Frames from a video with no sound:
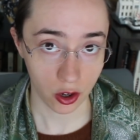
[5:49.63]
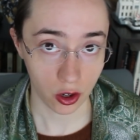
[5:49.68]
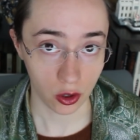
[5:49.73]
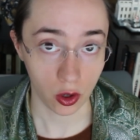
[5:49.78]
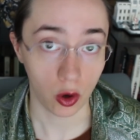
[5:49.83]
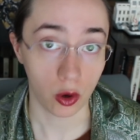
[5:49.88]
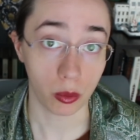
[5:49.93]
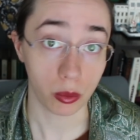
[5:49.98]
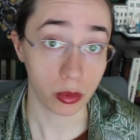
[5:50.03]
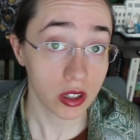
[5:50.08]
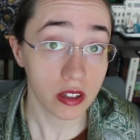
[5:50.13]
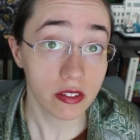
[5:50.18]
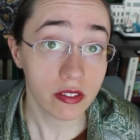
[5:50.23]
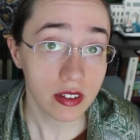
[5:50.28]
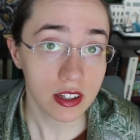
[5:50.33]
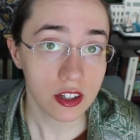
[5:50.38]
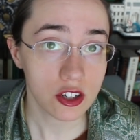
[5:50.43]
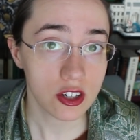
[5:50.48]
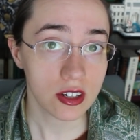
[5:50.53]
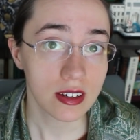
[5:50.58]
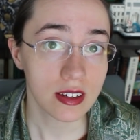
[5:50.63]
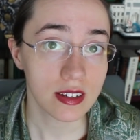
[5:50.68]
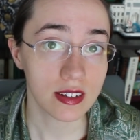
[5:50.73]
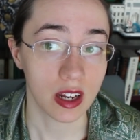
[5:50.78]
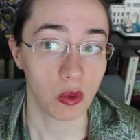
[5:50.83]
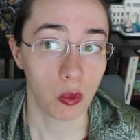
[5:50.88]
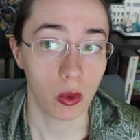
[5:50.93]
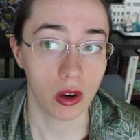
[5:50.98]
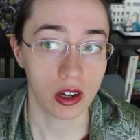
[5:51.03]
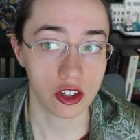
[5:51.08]
her own privileges
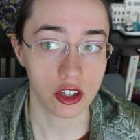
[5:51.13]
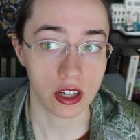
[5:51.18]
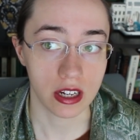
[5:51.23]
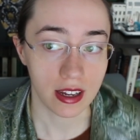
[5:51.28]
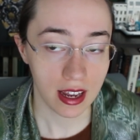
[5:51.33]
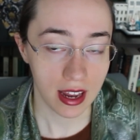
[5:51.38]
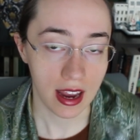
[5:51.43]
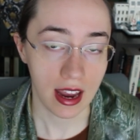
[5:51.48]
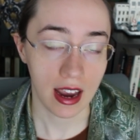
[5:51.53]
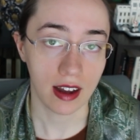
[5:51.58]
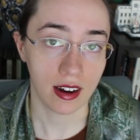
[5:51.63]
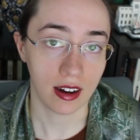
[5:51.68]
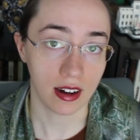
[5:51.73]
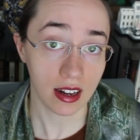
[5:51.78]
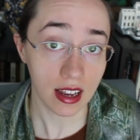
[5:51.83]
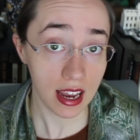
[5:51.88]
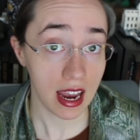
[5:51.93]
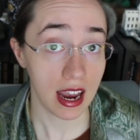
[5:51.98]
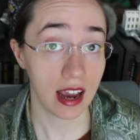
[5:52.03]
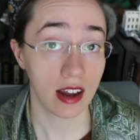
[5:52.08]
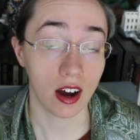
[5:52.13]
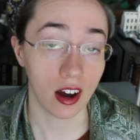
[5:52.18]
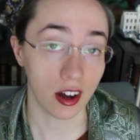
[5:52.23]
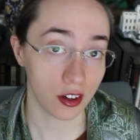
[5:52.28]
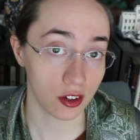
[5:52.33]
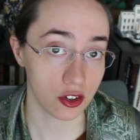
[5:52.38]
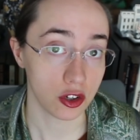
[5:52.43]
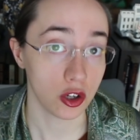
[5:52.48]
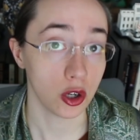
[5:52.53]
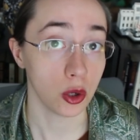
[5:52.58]
and what she can and
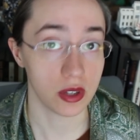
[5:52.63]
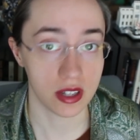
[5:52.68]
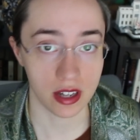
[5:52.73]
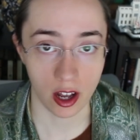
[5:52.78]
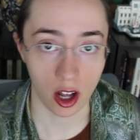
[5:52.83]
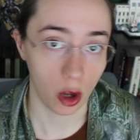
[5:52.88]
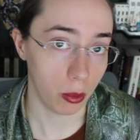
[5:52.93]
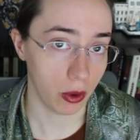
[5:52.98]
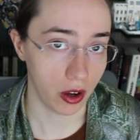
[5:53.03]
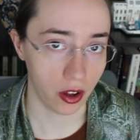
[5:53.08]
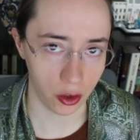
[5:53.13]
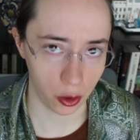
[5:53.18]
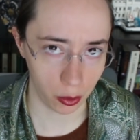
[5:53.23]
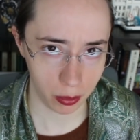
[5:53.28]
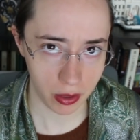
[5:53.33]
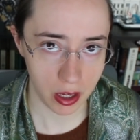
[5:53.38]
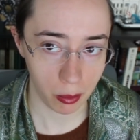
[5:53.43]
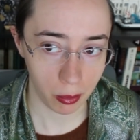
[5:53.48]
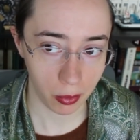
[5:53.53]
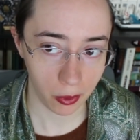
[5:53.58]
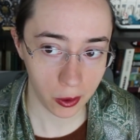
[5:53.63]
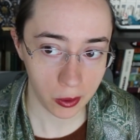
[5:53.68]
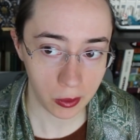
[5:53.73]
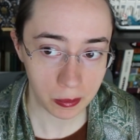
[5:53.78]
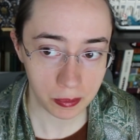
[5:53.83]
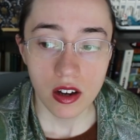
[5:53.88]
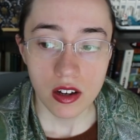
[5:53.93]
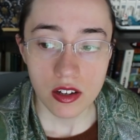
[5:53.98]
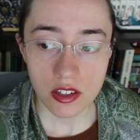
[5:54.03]
cannot do to help other people.